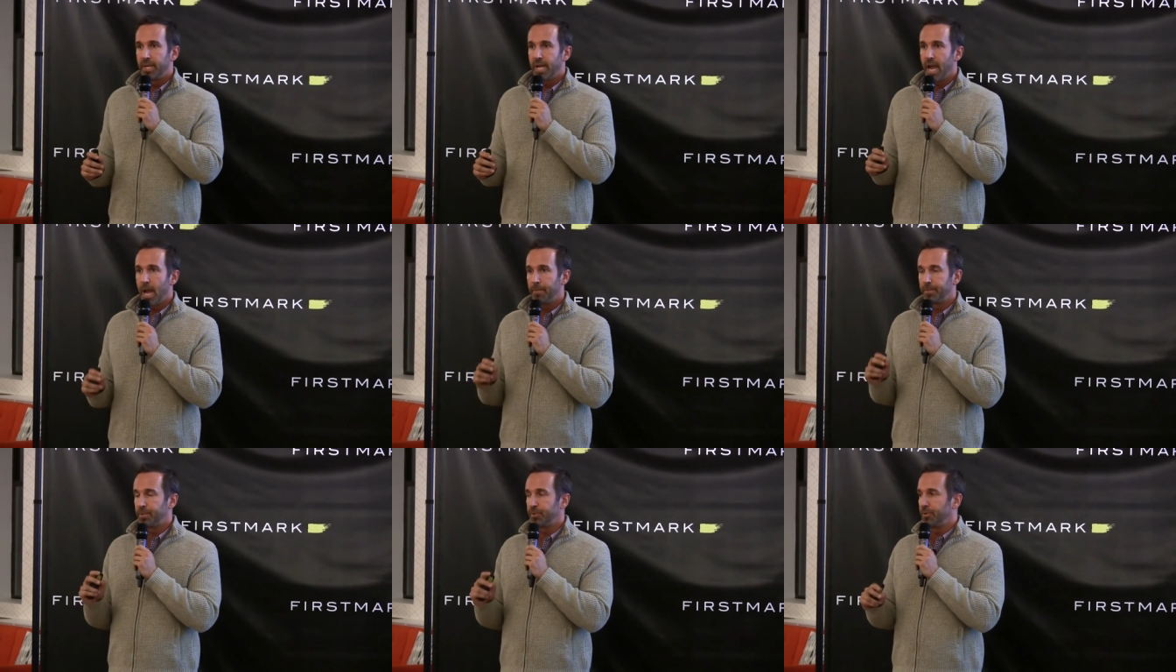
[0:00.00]

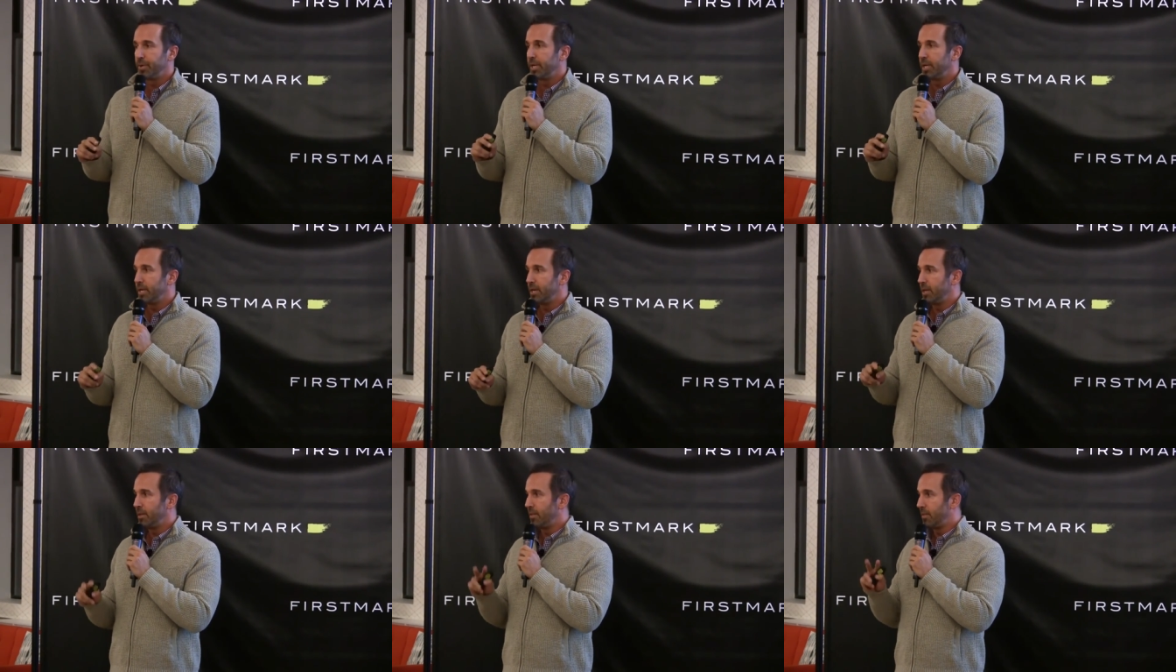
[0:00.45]

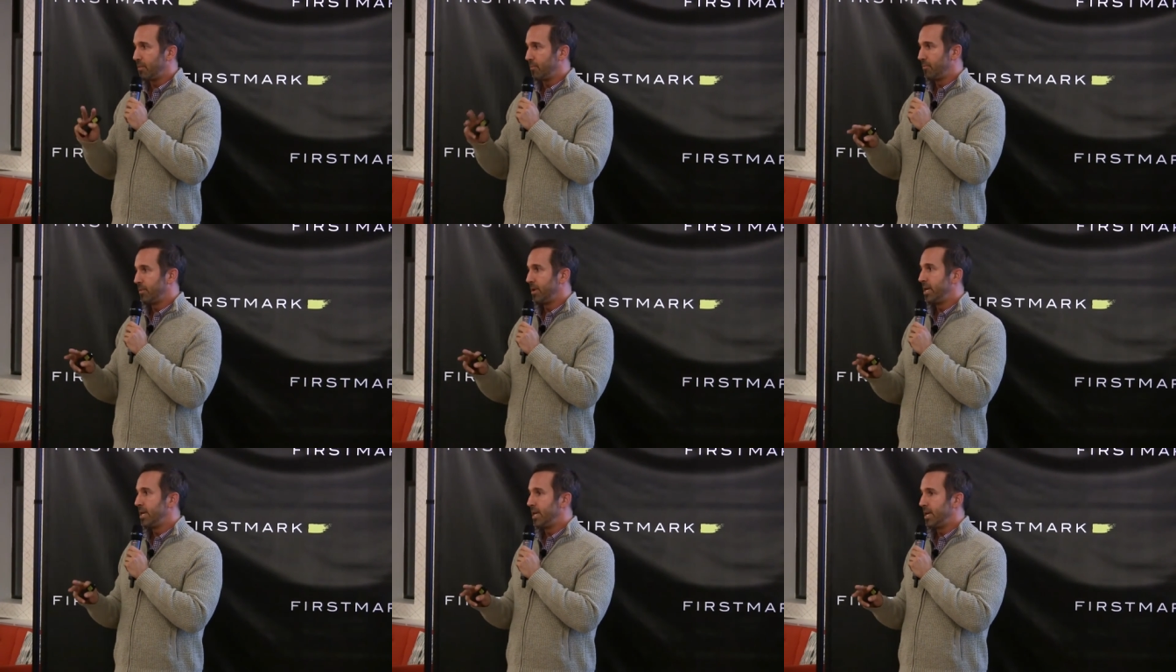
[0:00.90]
capturing it in
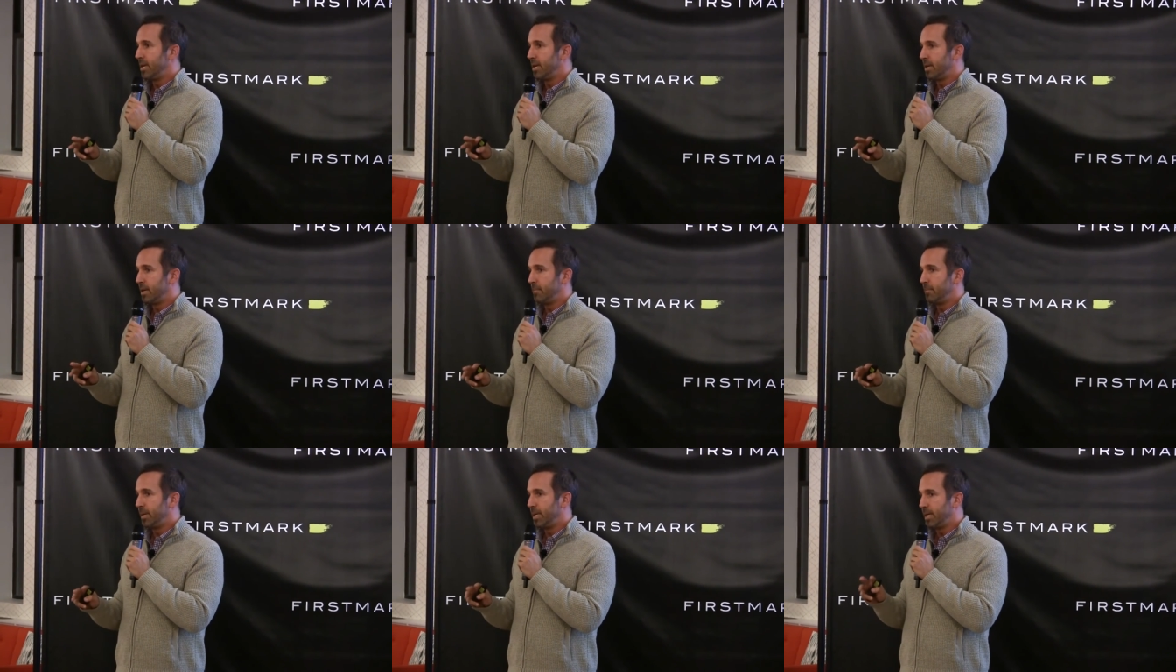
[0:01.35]
3D
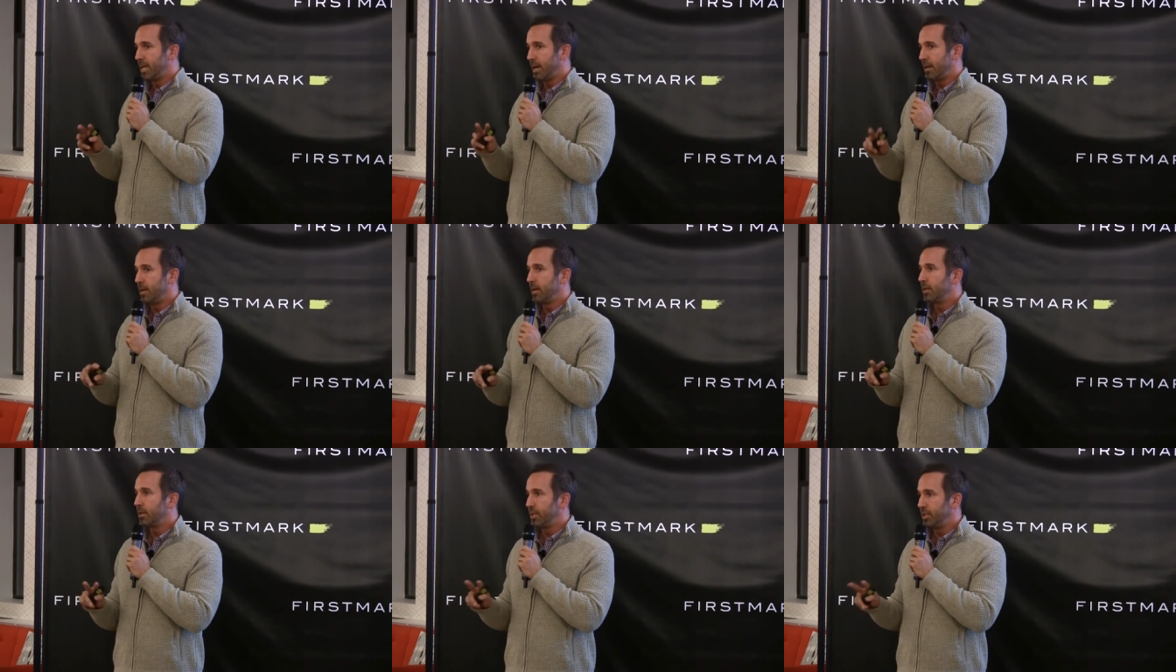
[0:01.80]
can be
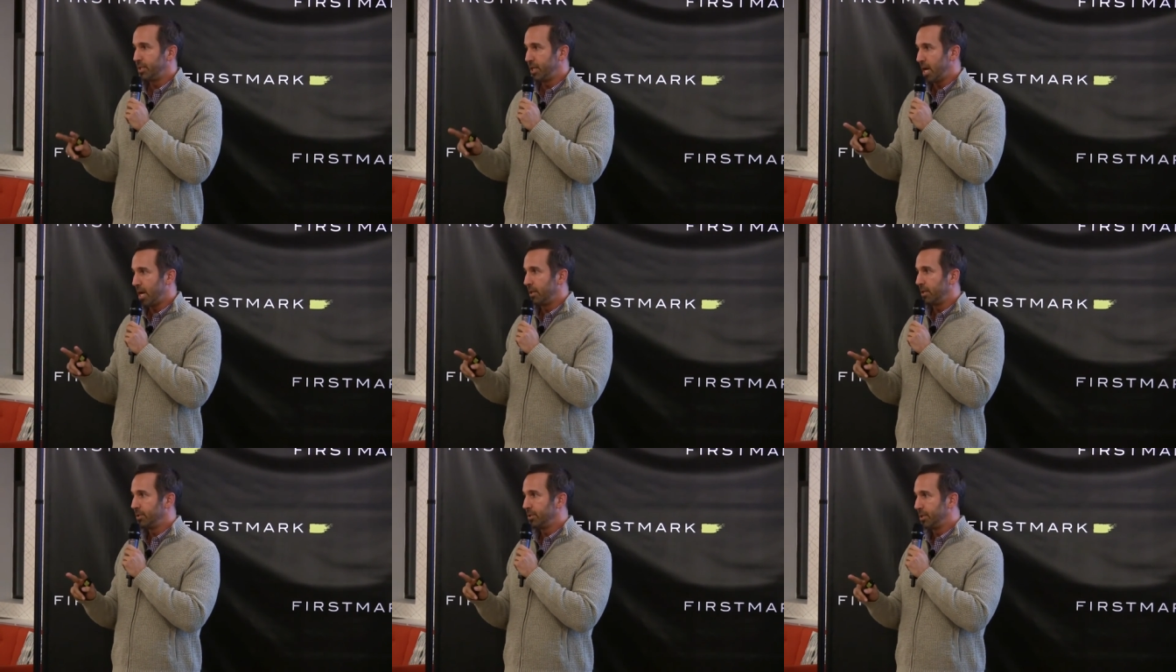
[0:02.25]
technically
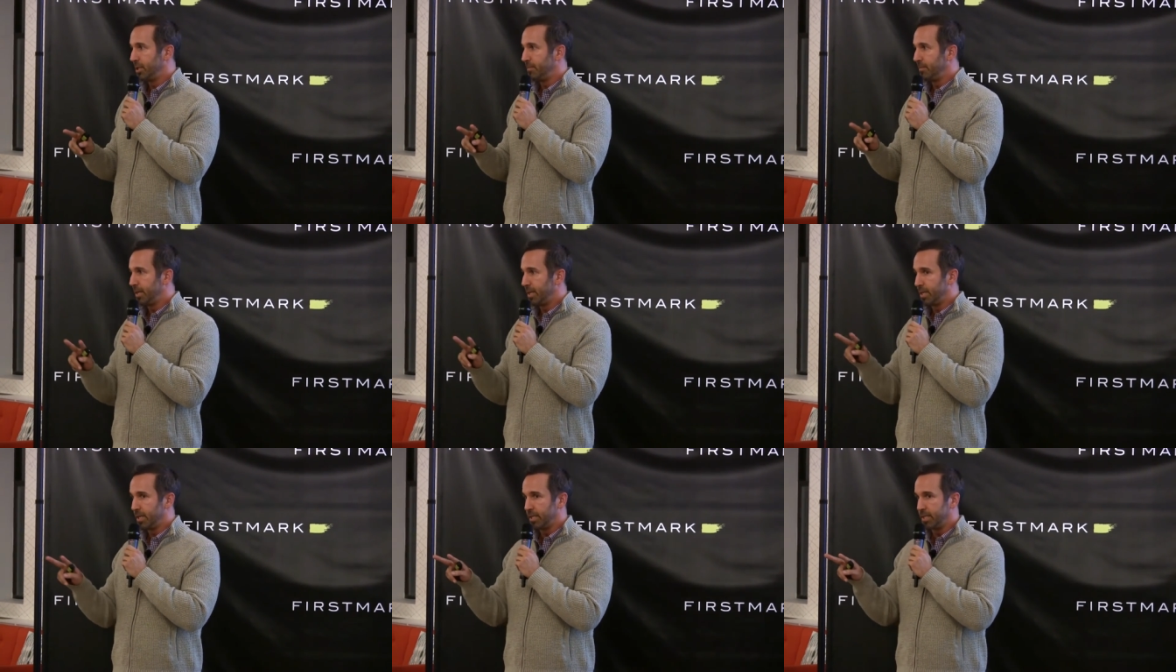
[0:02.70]
challenging
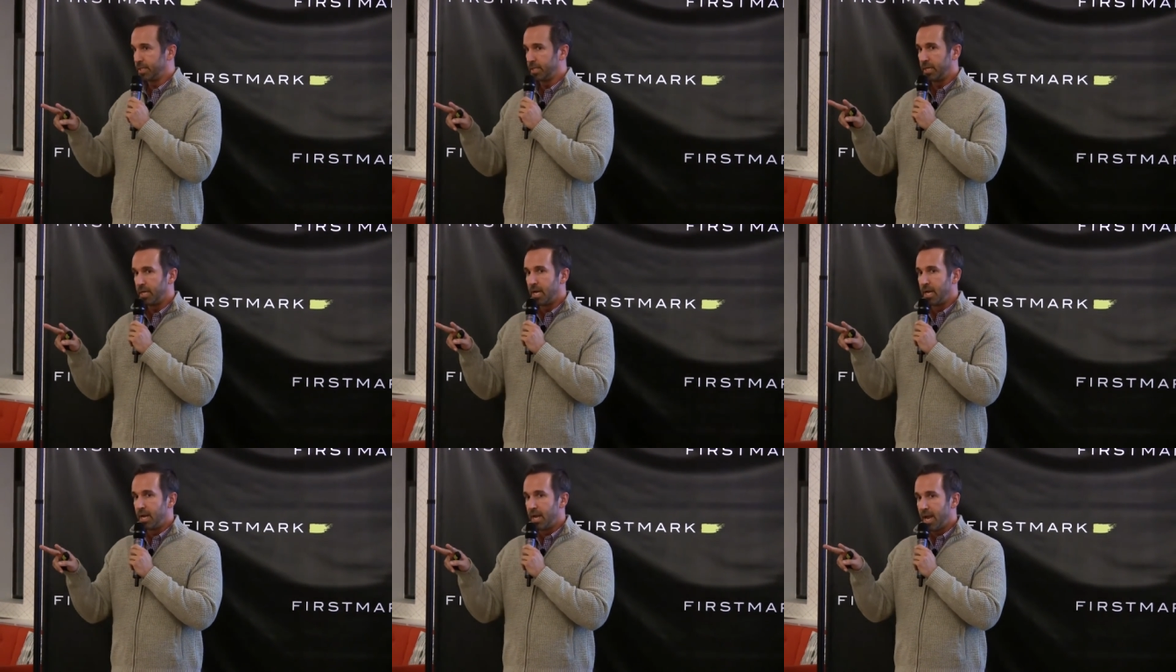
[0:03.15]
because